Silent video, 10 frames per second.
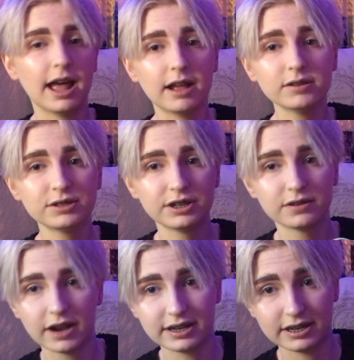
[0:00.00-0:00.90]
L's
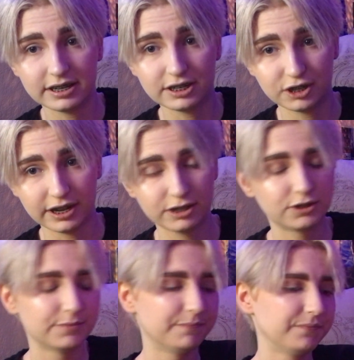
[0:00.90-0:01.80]
gender identity
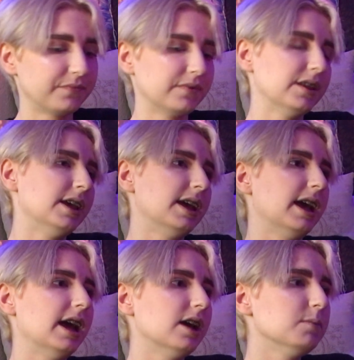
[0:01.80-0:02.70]
changed.
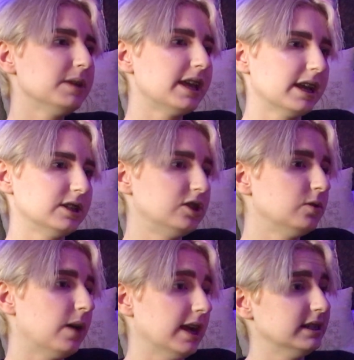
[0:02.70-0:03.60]
L began
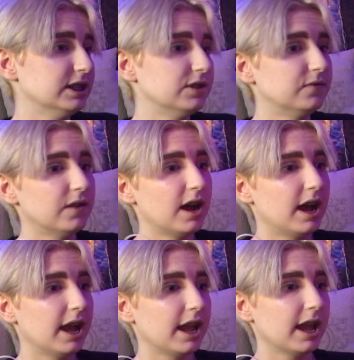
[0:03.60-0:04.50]
to
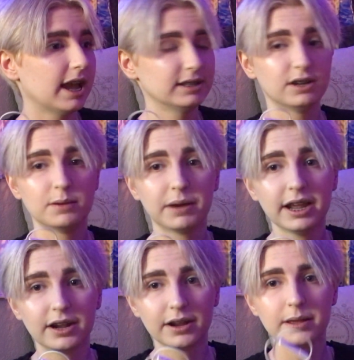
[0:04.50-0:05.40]
identify as non
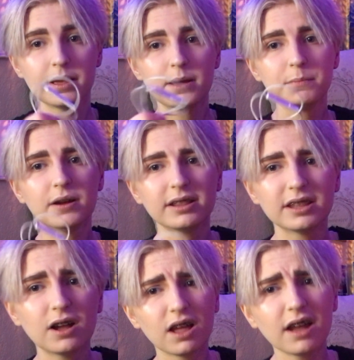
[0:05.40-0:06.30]
binary. But
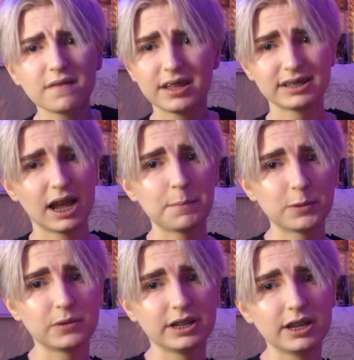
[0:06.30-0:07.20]
lot of things
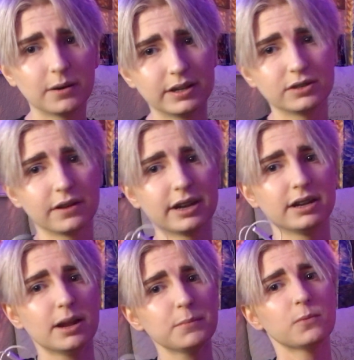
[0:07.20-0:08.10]
happened when Nico
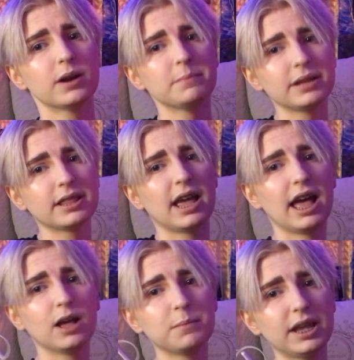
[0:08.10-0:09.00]
integrated. Number one being
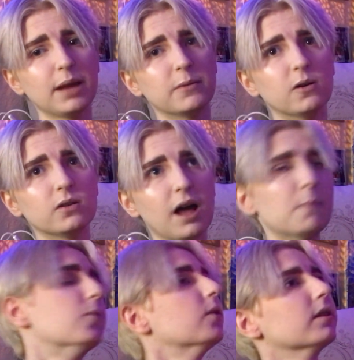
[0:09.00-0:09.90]
that L became a whole
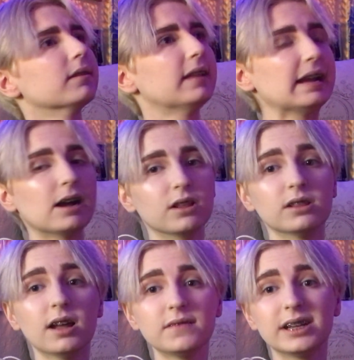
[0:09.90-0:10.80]
lot more, like, a
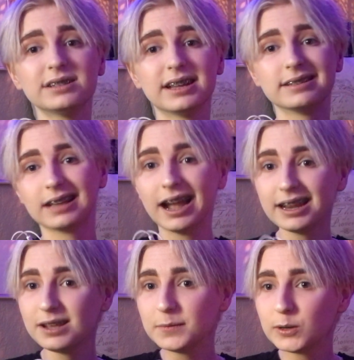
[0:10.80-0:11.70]
lot of L's
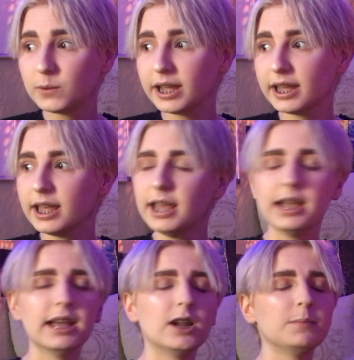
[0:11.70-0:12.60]
anxiety went away,
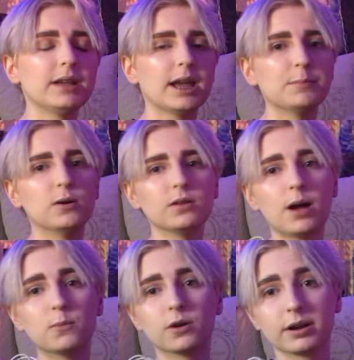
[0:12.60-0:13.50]
and L became a whole
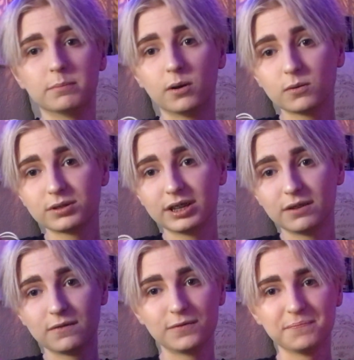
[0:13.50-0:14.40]
lot more
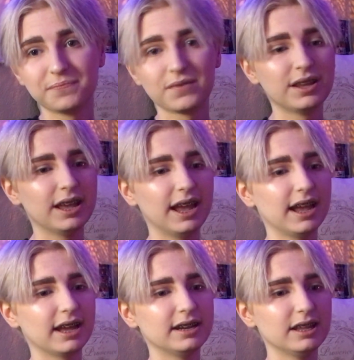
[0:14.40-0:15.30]
impulsive.
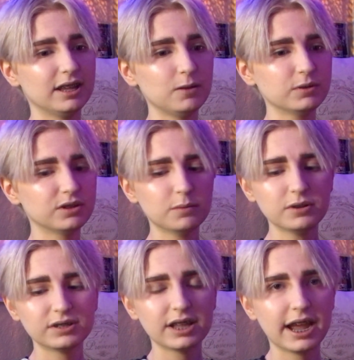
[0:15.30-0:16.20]
And it was
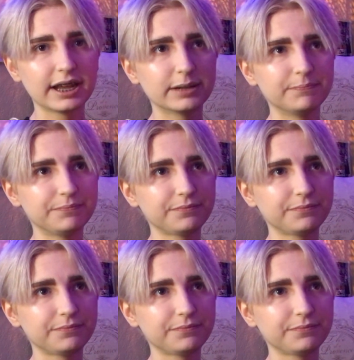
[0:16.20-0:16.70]
almost like